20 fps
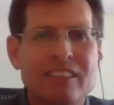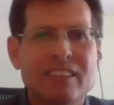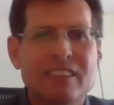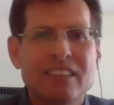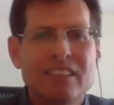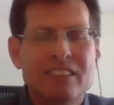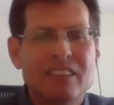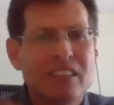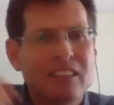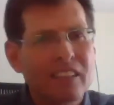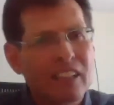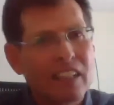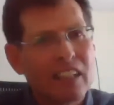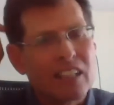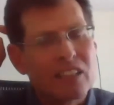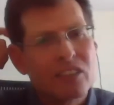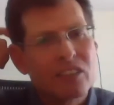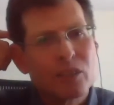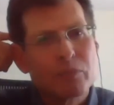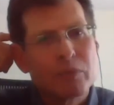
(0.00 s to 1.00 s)
Cynthia, I
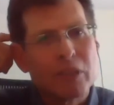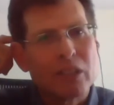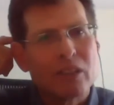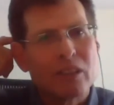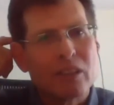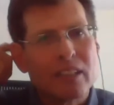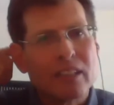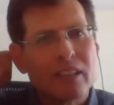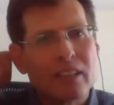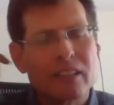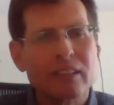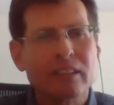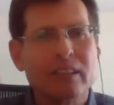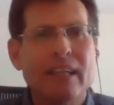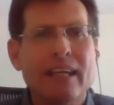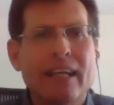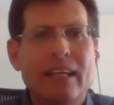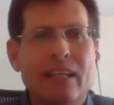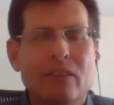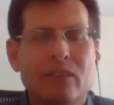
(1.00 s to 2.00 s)
assume that the
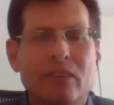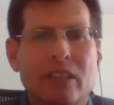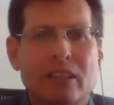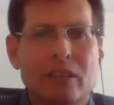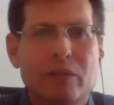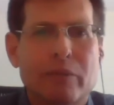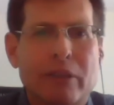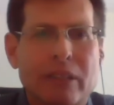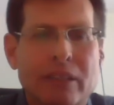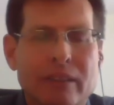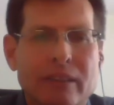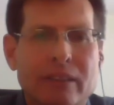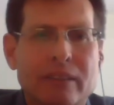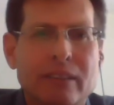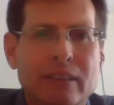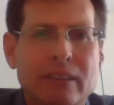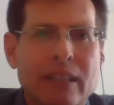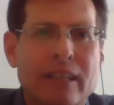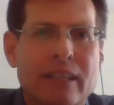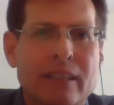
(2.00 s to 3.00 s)
delay, you talked about the
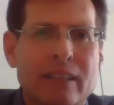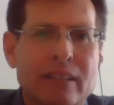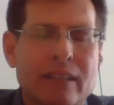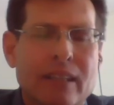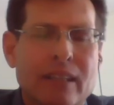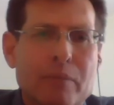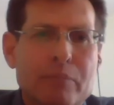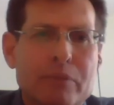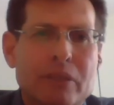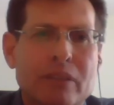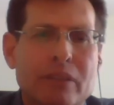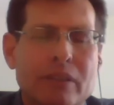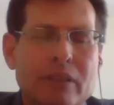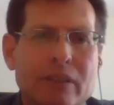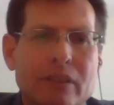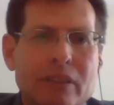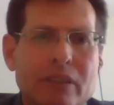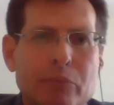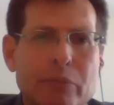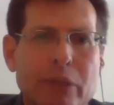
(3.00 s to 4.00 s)
delay in adoption
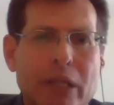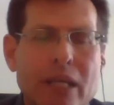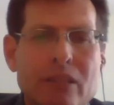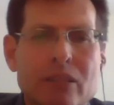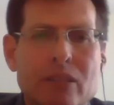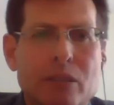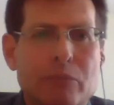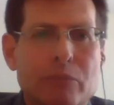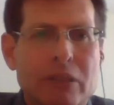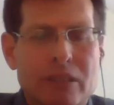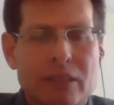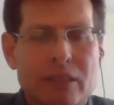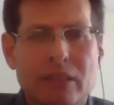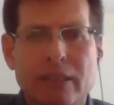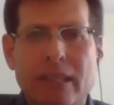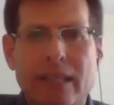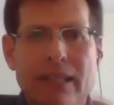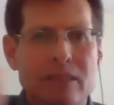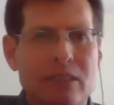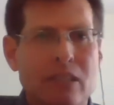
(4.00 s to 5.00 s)
hearings, but I assume it's
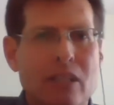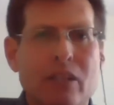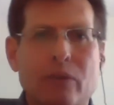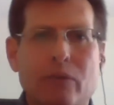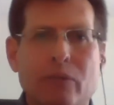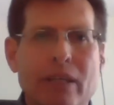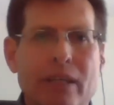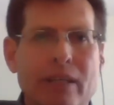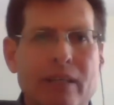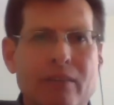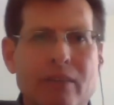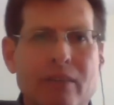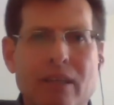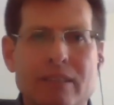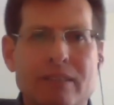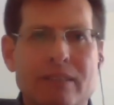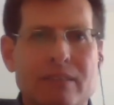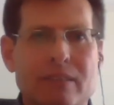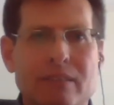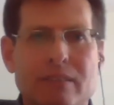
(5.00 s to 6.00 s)
delays all the way across
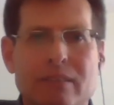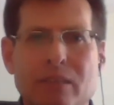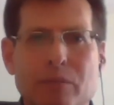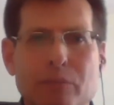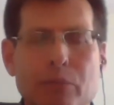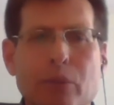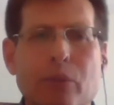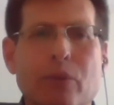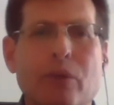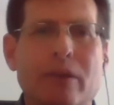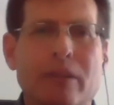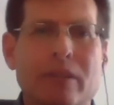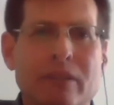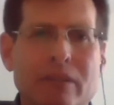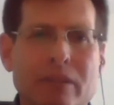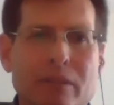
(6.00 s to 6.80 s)
the board in terms